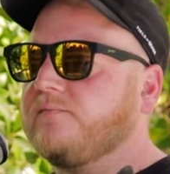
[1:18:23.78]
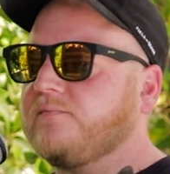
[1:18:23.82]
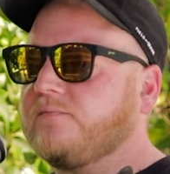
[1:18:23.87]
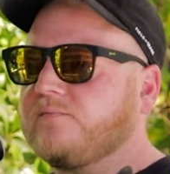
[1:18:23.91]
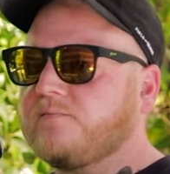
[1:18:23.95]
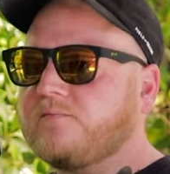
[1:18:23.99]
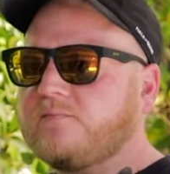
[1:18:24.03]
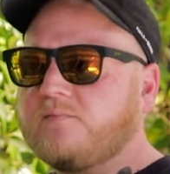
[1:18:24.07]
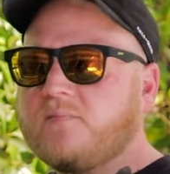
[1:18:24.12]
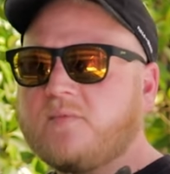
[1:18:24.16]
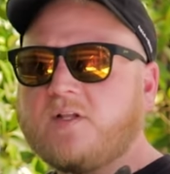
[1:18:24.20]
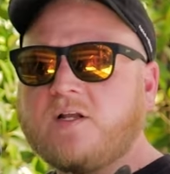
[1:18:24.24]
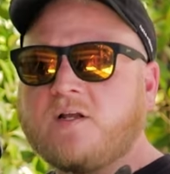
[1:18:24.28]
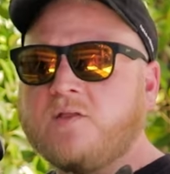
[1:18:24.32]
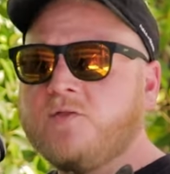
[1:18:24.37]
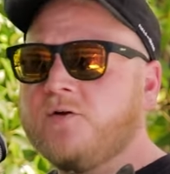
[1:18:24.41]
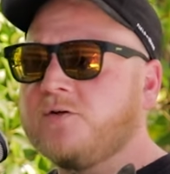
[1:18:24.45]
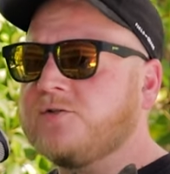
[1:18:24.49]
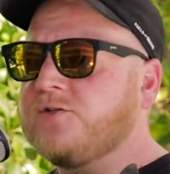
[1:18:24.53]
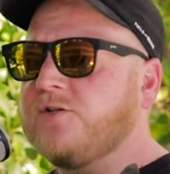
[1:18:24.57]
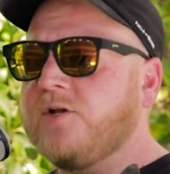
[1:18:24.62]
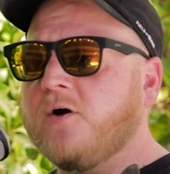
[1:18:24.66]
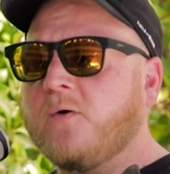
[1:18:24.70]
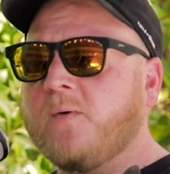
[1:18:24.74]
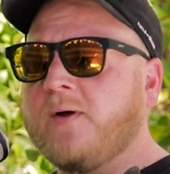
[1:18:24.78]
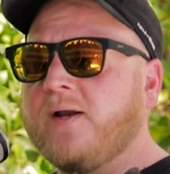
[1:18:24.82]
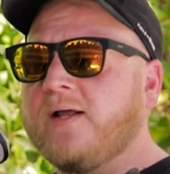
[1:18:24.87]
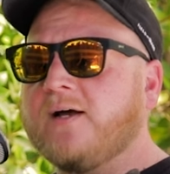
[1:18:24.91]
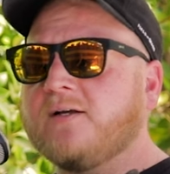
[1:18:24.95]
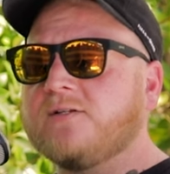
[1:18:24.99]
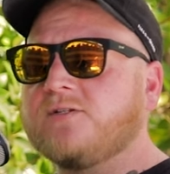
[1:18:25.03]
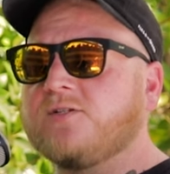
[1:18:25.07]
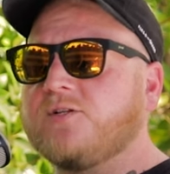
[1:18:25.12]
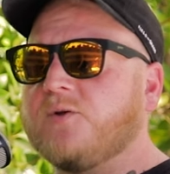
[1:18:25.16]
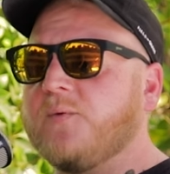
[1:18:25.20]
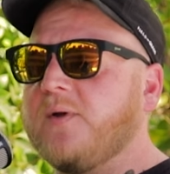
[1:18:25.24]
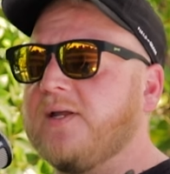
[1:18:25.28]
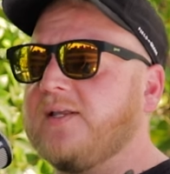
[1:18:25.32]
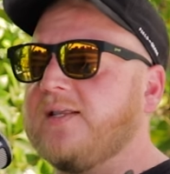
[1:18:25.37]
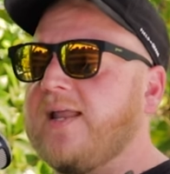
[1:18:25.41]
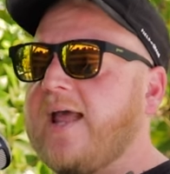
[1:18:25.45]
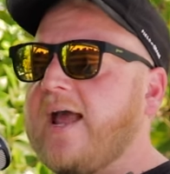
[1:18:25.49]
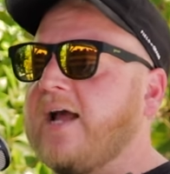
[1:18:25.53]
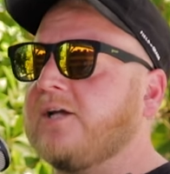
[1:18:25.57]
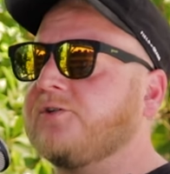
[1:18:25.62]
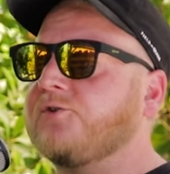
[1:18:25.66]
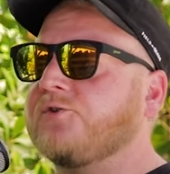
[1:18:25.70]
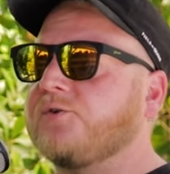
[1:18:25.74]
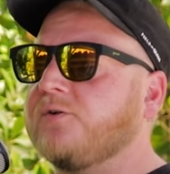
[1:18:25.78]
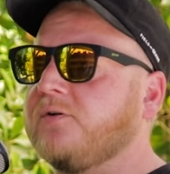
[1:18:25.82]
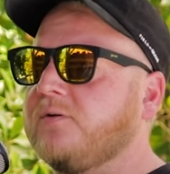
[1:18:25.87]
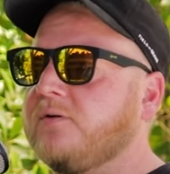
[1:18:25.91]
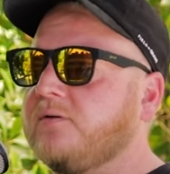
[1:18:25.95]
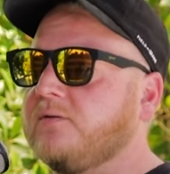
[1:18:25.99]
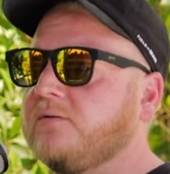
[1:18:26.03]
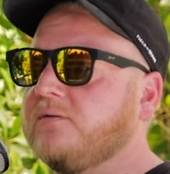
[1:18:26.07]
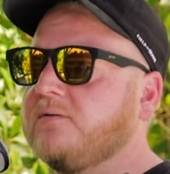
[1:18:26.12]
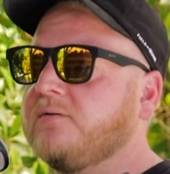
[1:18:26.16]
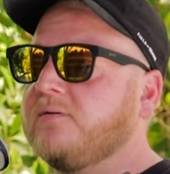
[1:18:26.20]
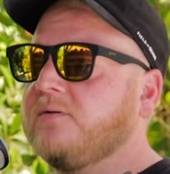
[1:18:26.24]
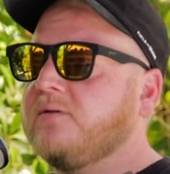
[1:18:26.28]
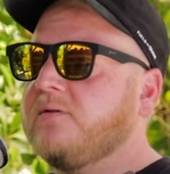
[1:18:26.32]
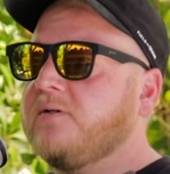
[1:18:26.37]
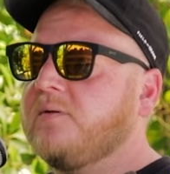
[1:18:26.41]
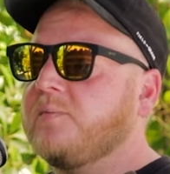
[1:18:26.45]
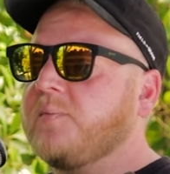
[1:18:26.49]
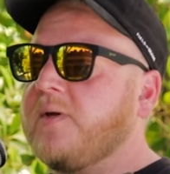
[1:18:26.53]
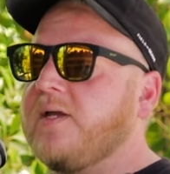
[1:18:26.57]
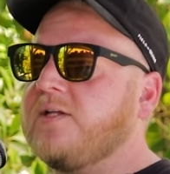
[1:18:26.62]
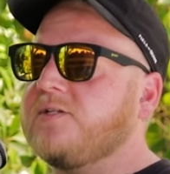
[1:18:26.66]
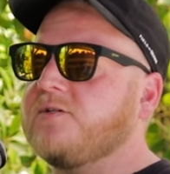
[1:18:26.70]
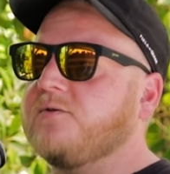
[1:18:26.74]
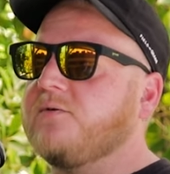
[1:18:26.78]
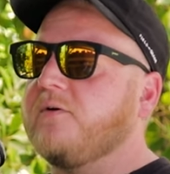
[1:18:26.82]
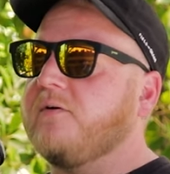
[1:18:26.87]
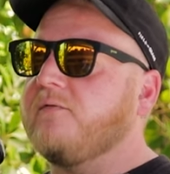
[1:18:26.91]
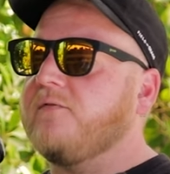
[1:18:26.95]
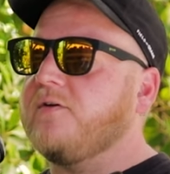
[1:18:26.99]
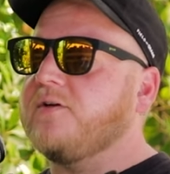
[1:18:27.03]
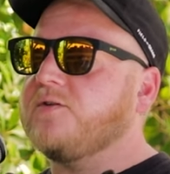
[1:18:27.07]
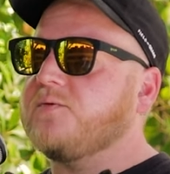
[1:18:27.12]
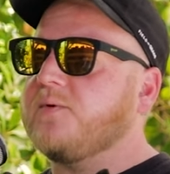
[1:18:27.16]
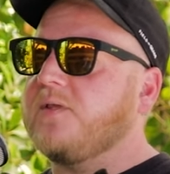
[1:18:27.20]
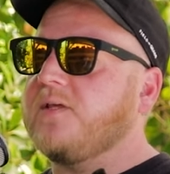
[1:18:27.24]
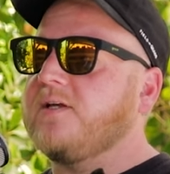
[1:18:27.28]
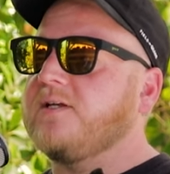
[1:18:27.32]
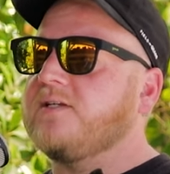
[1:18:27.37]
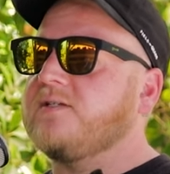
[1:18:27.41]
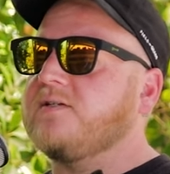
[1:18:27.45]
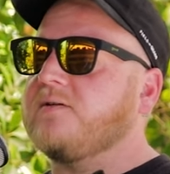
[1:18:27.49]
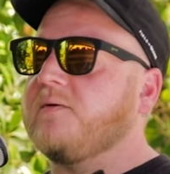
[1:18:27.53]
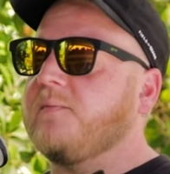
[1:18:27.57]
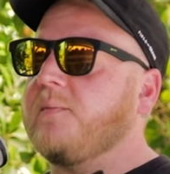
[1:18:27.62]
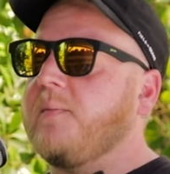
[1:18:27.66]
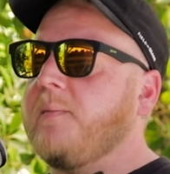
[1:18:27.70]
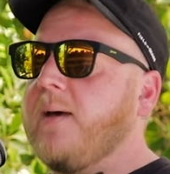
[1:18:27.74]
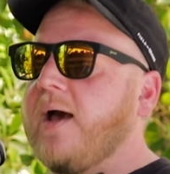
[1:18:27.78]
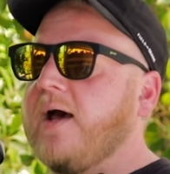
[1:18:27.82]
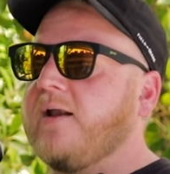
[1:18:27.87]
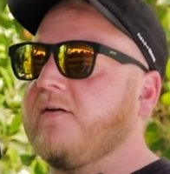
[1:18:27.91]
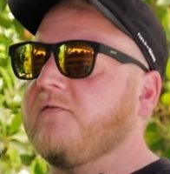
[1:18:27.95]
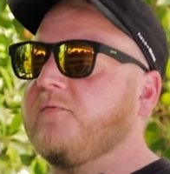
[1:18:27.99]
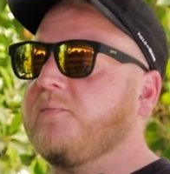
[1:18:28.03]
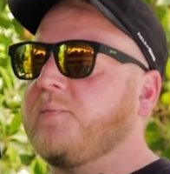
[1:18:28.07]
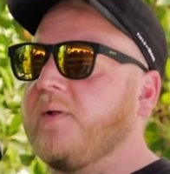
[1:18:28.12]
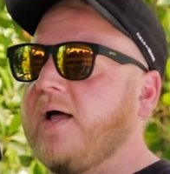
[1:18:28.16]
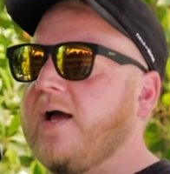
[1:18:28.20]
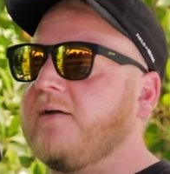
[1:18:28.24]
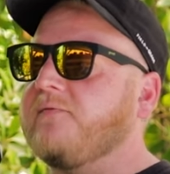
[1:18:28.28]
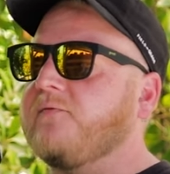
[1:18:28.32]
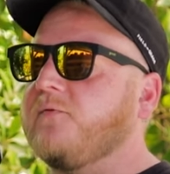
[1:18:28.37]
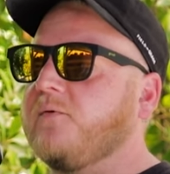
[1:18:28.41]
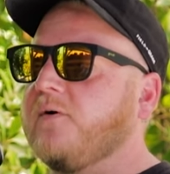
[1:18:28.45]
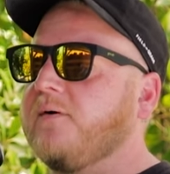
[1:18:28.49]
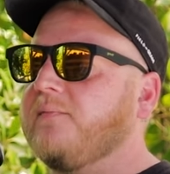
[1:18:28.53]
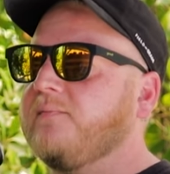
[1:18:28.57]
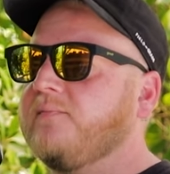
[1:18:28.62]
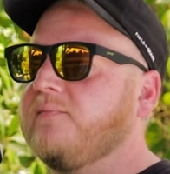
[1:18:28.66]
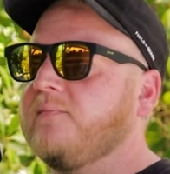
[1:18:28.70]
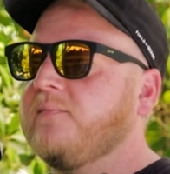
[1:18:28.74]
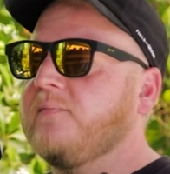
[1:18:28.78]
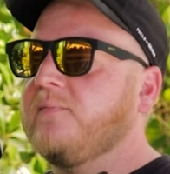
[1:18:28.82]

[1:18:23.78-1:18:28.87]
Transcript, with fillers: Yeah. There's no one else doing national pizza reviews with his amount of platform.